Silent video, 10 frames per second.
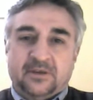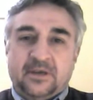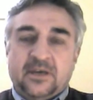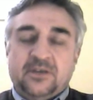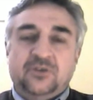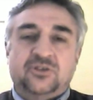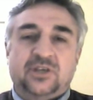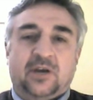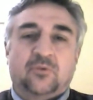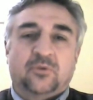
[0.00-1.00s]
You
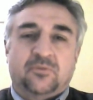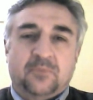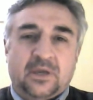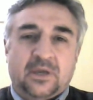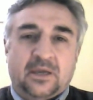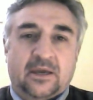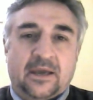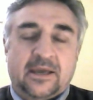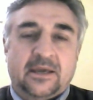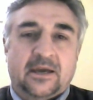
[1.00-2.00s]
shared with me
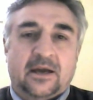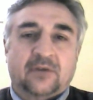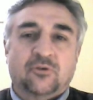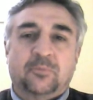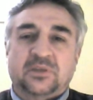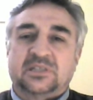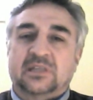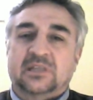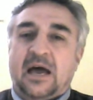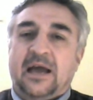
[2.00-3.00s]
a group of
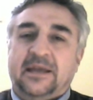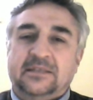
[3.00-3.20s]
slides.